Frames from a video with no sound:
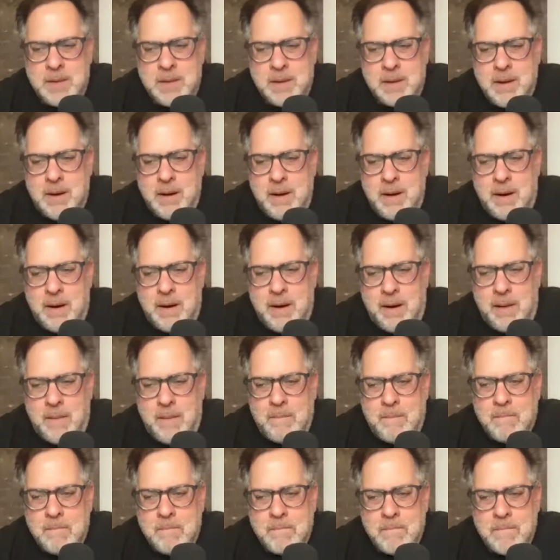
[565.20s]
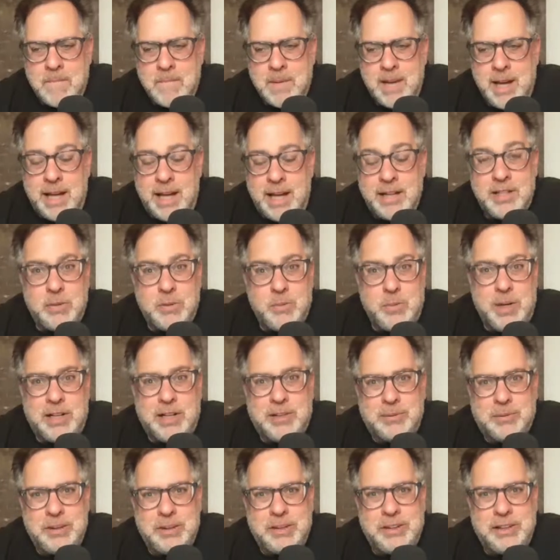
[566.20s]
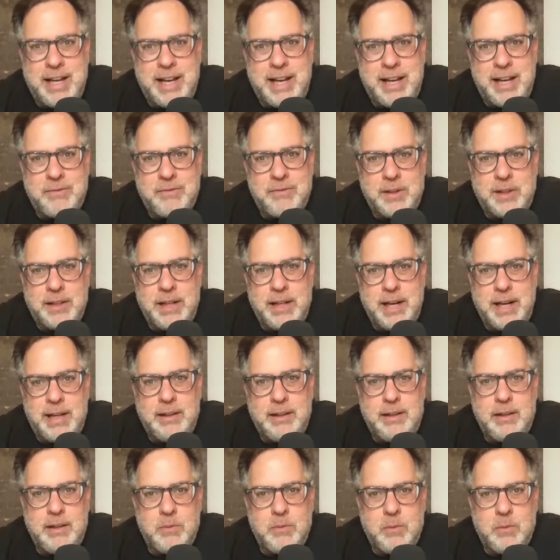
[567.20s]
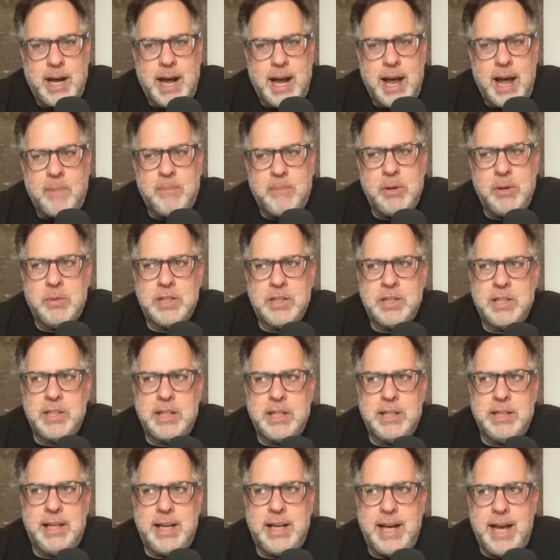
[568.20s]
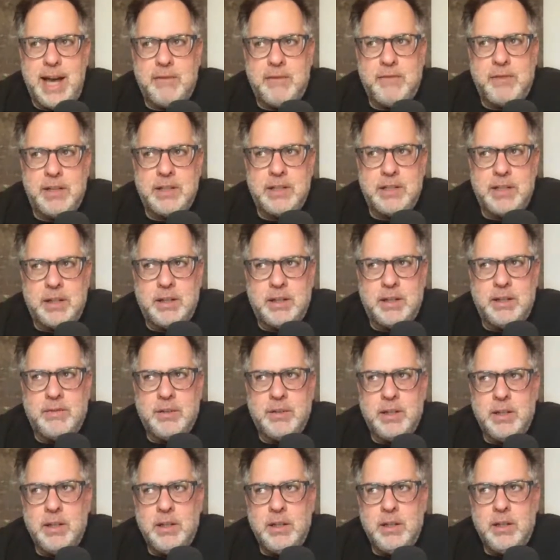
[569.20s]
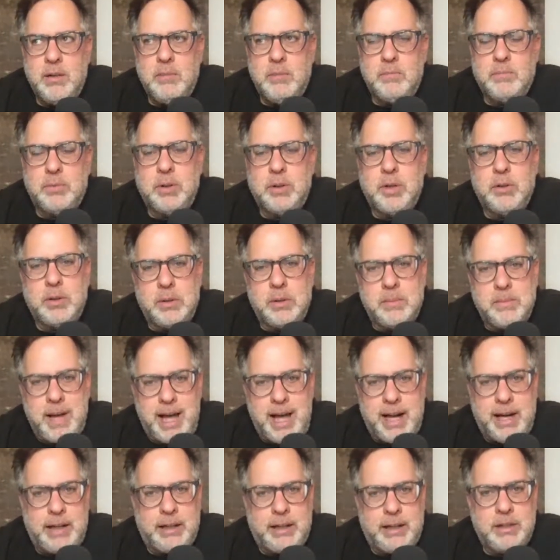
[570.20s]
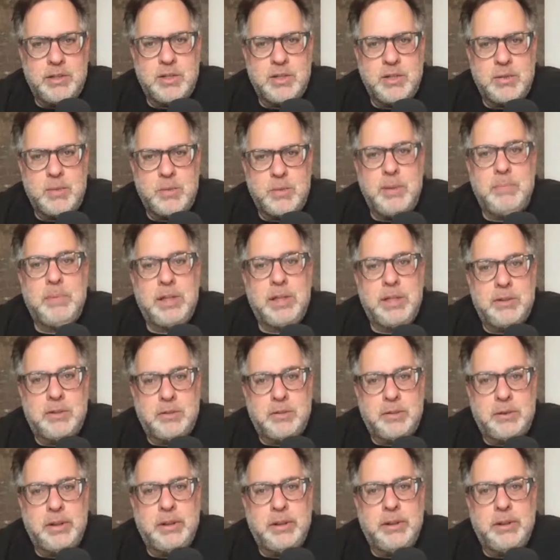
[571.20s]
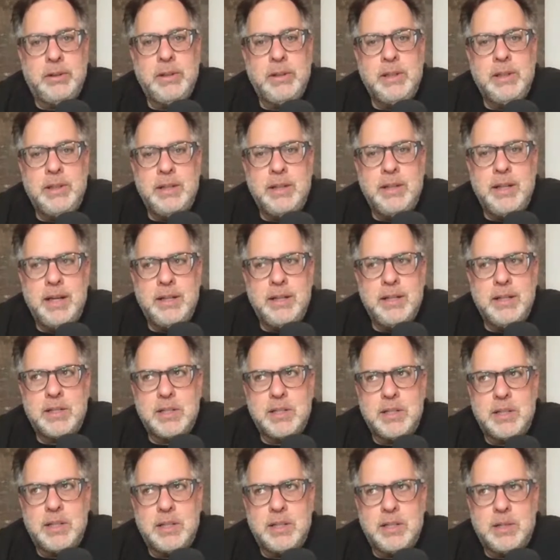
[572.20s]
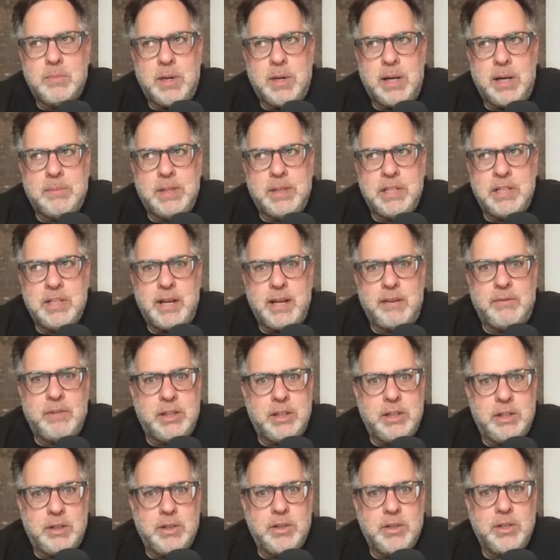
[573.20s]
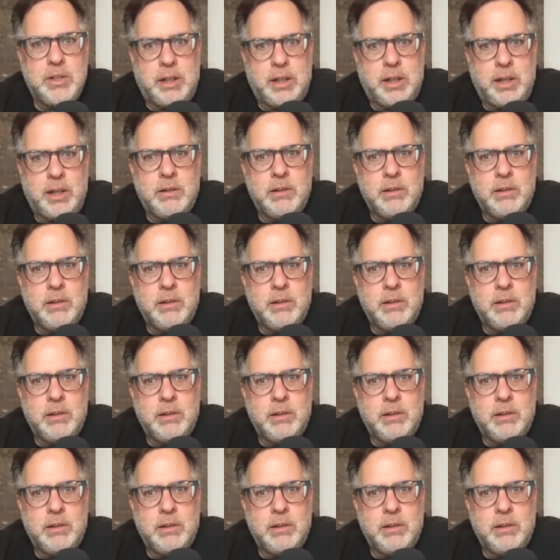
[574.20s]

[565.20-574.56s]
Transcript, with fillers: And did well, really had fun. What happened was seeing the advent of programmatic sweeping through, and this is probably 7 years ago.